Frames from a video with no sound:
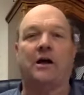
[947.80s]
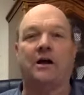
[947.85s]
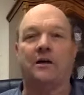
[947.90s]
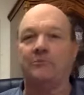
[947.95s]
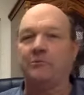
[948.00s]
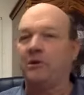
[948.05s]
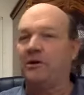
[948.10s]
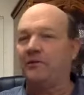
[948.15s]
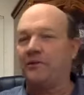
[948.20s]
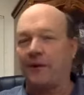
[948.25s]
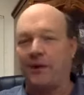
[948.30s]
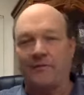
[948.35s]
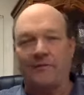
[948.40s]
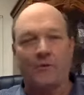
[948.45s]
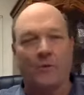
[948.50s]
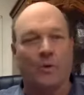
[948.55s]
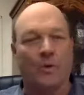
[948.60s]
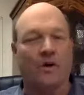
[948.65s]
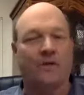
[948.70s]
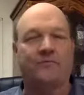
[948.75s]
put,
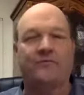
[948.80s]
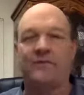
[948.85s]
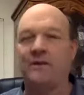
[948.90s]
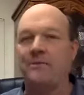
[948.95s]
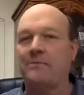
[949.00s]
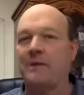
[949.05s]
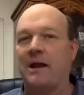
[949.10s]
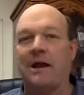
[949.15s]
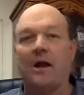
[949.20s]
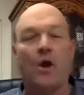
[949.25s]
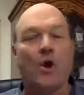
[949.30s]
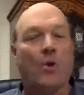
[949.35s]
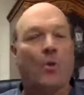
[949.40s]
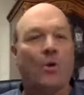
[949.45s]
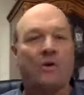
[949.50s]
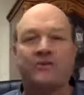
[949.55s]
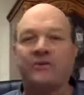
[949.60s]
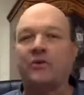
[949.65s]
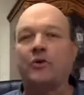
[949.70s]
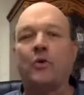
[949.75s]
if you would, feedback.
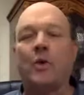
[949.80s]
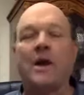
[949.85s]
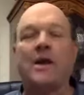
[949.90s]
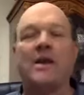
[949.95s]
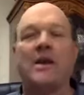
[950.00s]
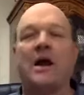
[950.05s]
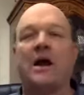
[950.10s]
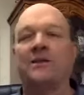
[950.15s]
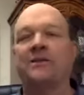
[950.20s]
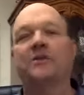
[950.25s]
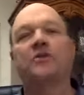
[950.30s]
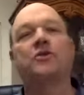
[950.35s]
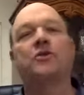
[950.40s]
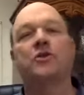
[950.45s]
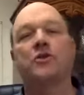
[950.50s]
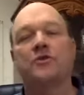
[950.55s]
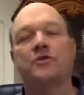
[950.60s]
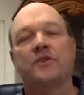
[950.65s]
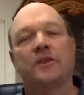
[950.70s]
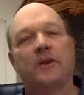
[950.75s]
What's a great night that
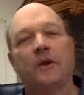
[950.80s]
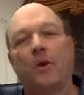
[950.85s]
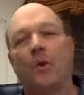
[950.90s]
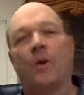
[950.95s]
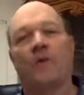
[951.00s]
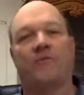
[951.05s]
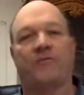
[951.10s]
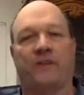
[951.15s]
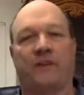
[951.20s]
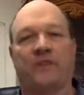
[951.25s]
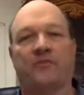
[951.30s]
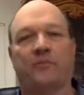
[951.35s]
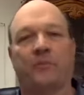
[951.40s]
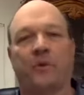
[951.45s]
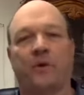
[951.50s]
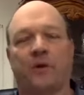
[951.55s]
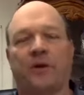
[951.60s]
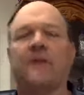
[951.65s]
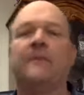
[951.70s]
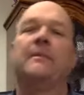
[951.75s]
you usually go on
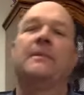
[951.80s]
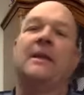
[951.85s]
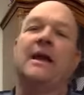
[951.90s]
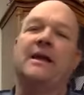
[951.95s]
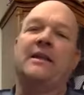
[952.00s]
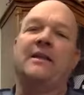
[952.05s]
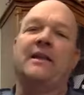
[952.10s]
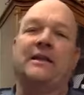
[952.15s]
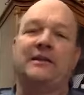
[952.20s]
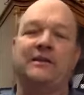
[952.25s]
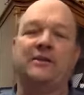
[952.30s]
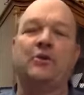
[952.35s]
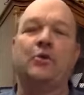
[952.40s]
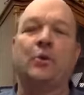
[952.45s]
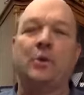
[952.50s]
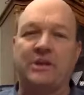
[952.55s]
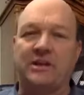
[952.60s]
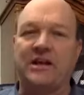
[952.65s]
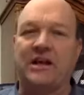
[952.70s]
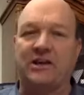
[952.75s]
Facebook and that
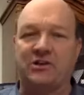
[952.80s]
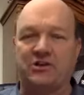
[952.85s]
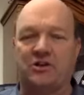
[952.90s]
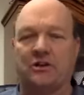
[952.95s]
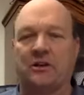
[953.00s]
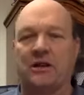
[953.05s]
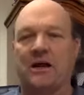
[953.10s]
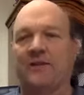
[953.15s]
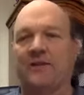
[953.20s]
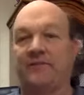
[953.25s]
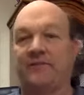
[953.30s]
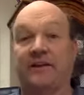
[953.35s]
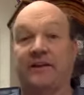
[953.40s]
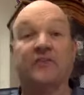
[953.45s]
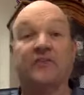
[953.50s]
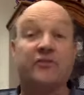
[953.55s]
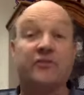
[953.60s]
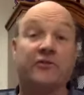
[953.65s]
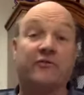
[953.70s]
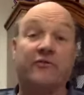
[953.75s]
you would catch a live thing?
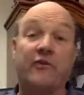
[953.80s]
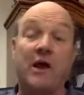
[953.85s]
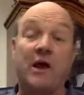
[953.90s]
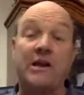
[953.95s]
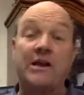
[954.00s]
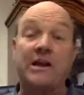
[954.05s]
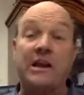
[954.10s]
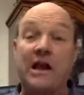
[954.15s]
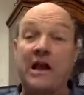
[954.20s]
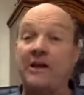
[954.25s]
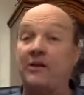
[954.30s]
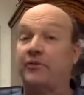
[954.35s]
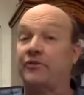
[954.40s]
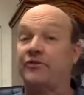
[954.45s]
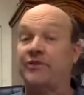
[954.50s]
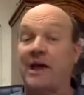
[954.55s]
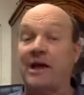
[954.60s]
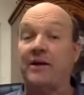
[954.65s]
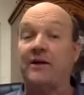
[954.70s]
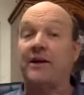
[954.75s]
Is it a Friday night or
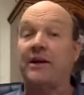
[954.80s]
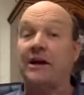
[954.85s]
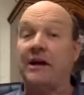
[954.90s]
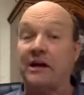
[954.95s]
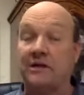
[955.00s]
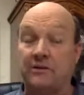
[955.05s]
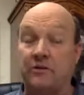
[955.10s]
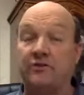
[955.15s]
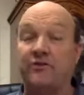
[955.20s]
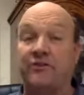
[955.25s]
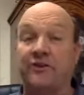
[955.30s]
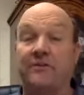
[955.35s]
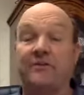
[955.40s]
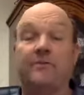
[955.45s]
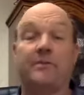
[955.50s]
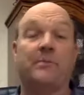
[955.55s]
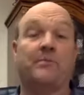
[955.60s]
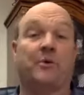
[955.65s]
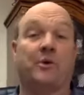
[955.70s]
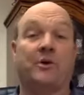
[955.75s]
Saturday night? Those seem
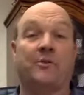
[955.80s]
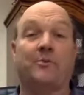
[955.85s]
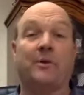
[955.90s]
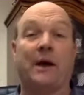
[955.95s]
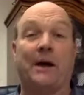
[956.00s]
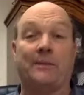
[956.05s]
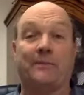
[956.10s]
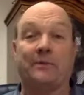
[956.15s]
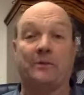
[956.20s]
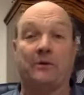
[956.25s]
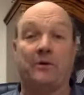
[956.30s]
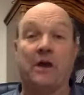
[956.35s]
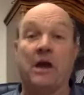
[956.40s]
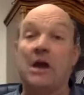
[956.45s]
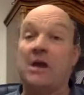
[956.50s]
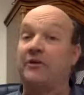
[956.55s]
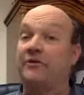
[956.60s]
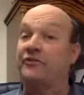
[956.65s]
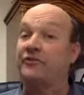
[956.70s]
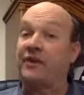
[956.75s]
to be pretty popular.
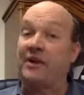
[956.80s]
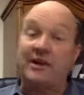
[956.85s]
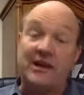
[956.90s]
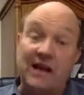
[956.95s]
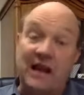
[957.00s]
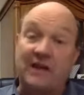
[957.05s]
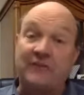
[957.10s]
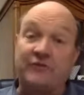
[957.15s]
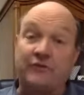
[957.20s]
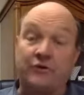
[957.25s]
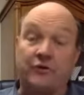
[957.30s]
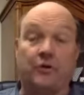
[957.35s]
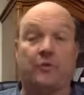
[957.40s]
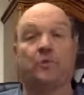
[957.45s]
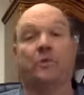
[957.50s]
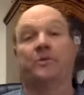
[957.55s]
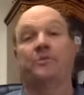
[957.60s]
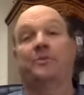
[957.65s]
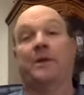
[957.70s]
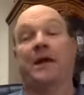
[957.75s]
Sunday nights are good
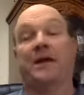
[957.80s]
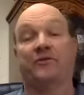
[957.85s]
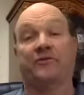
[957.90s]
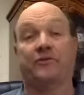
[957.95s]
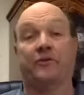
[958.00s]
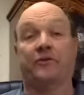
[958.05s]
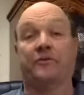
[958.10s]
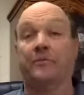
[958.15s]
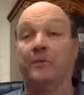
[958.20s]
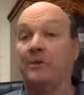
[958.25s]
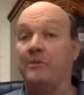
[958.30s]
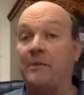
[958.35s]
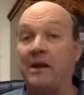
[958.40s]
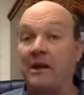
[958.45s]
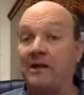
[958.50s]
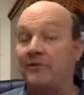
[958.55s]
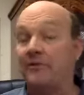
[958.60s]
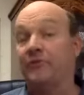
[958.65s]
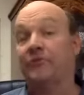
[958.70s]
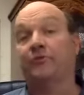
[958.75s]
with pastors, but
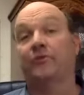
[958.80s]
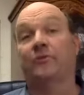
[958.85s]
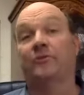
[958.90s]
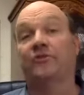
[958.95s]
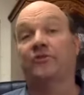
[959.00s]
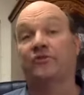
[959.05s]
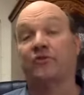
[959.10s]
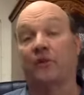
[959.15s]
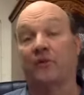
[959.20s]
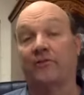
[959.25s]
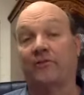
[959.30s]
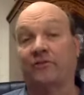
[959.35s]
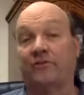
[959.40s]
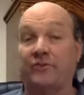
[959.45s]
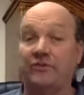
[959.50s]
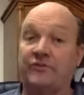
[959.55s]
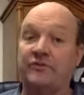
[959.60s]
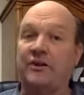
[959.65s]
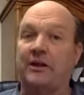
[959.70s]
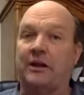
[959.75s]
many of us are in
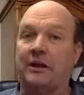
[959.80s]
services till